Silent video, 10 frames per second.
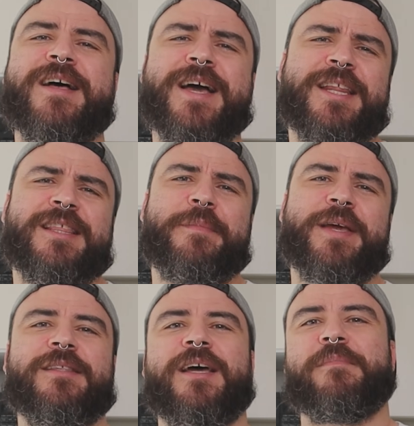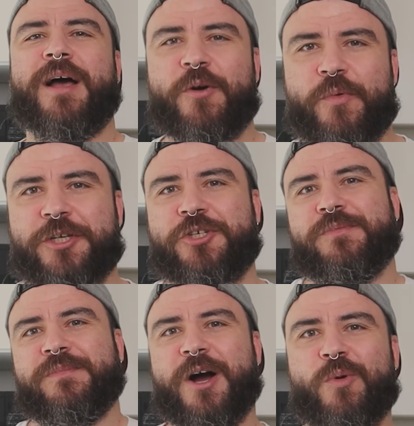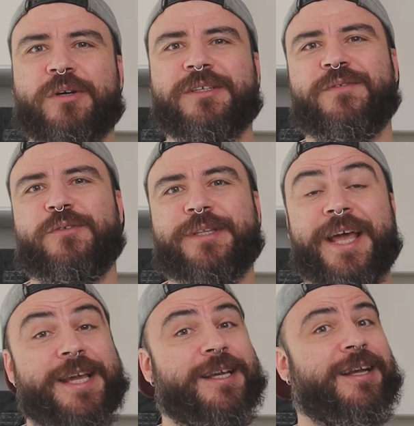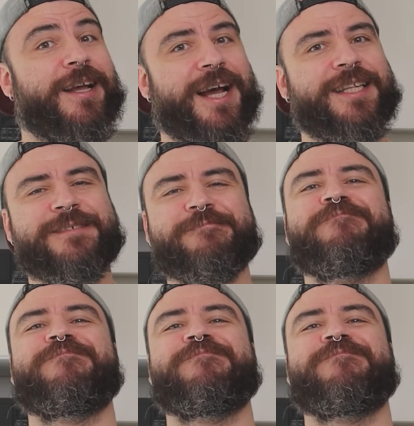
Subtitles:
and in the meantime, I wish you a wonderful day and